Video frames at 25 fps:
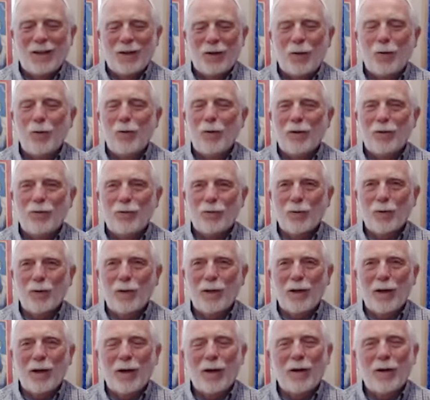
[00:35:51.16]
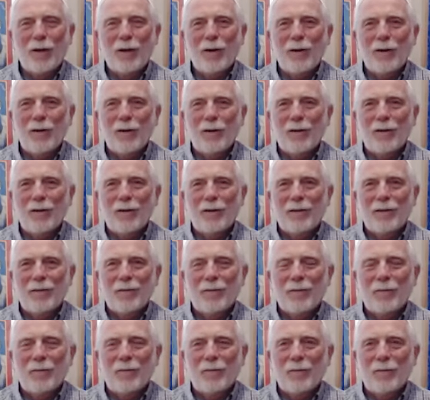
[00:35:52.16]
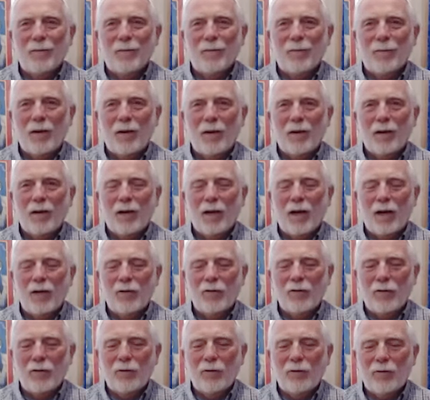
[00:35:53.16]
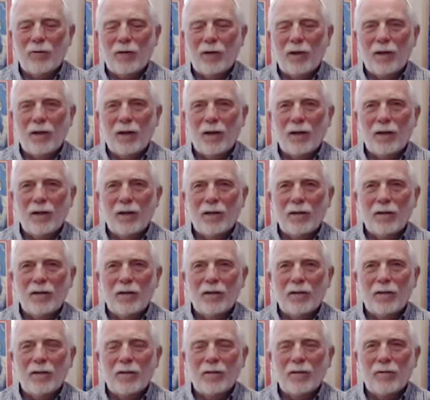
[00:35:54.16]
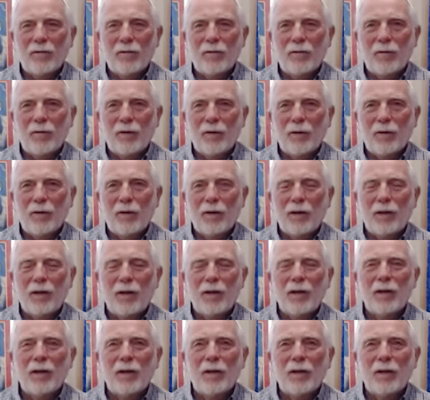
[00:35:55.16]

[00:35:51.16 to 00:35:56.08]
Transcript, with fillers: who we truly are in a conscious and very